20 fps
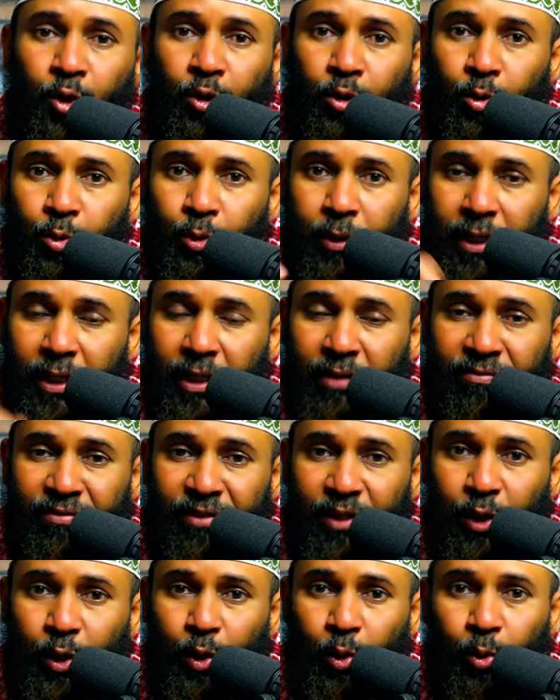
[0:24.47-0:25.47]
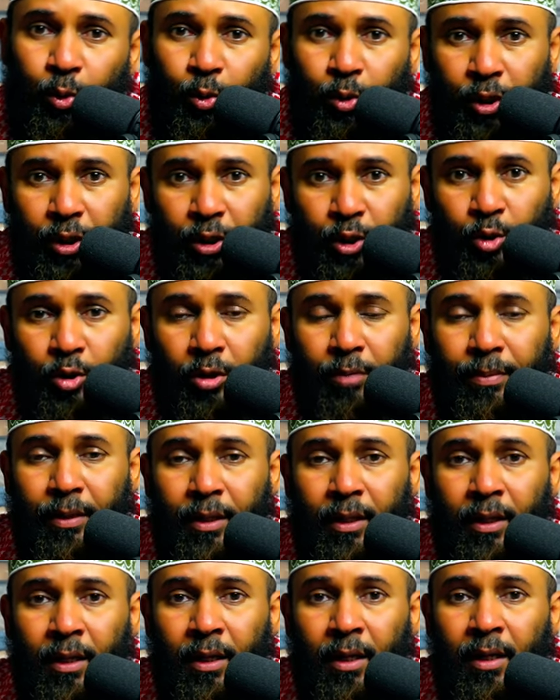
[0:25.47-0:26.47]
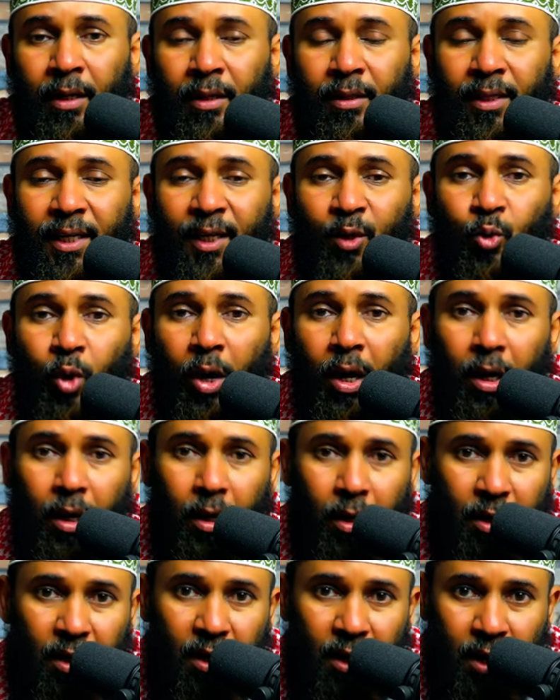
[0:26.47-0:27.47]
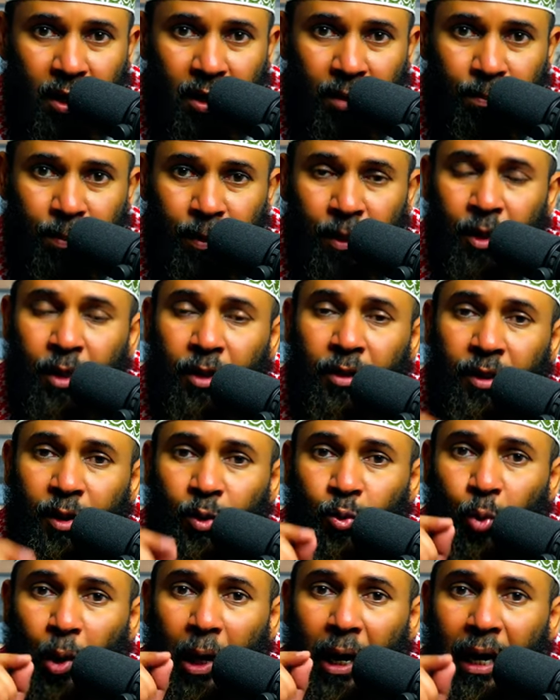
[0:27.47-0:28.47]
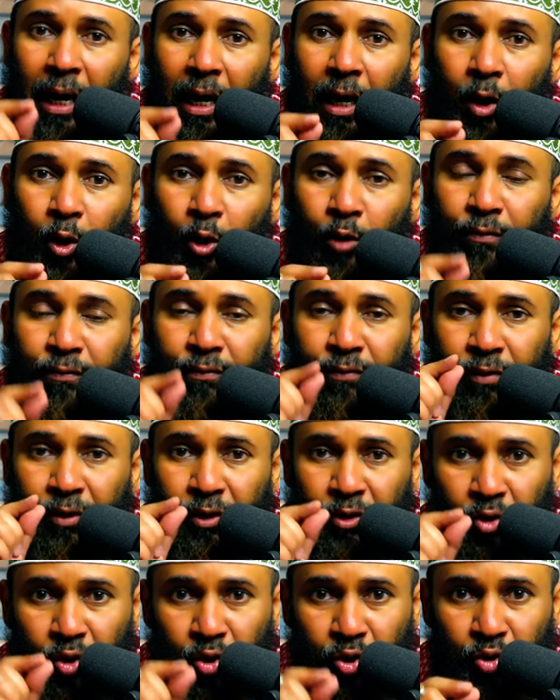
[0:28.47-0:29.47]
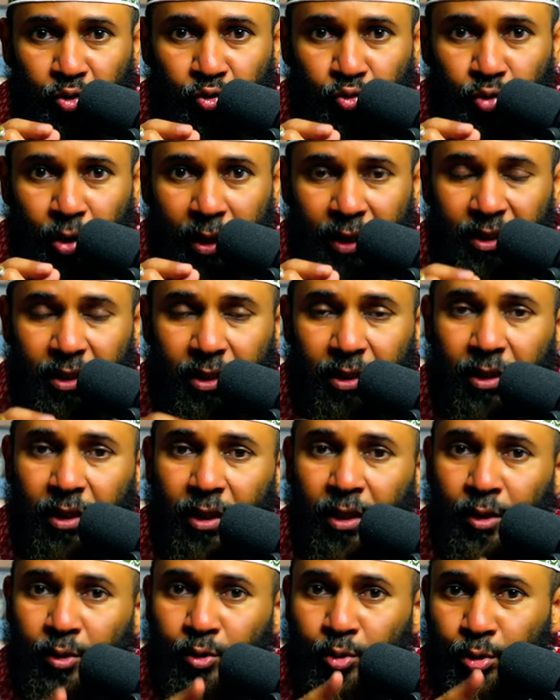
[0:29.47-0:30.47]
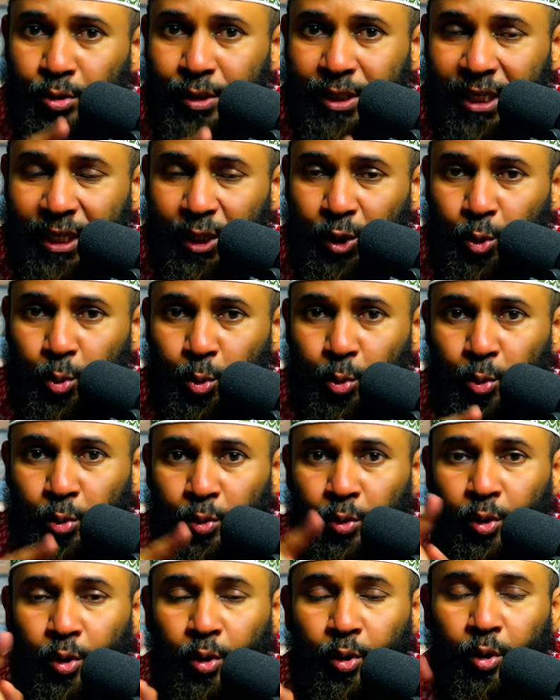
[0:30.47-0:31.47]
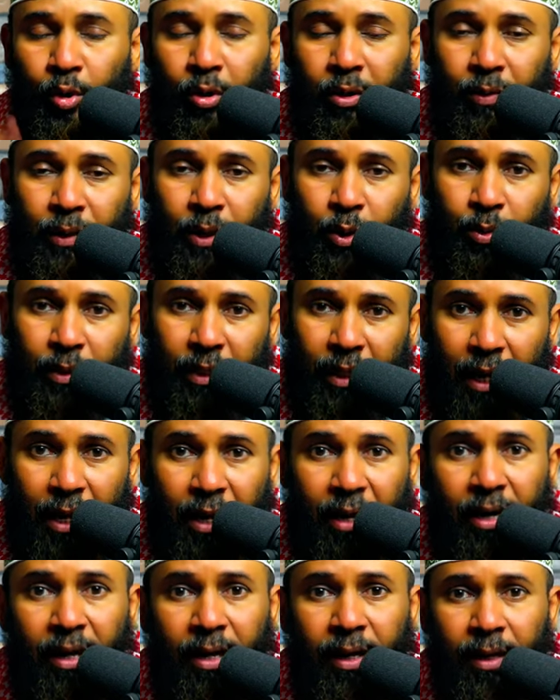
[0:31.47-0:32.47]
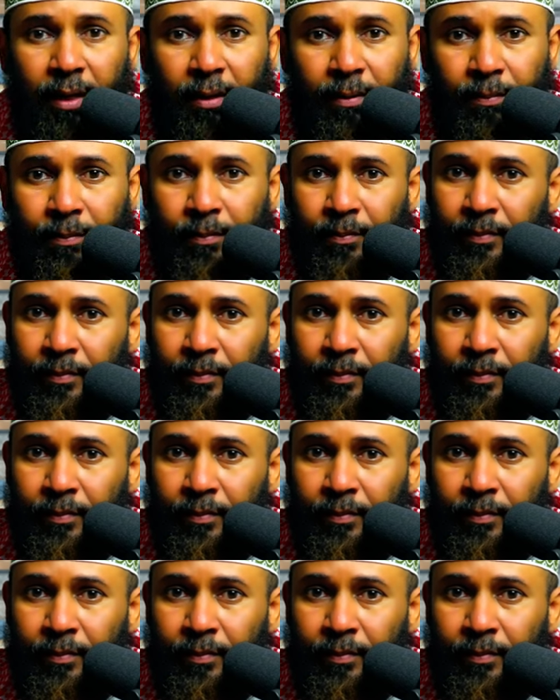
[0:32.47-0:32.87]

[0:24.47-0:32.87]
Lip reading: Today's video is going to be the dua al-kirb, the dua of distressed. So stay tuned all the way to the Allahumma end.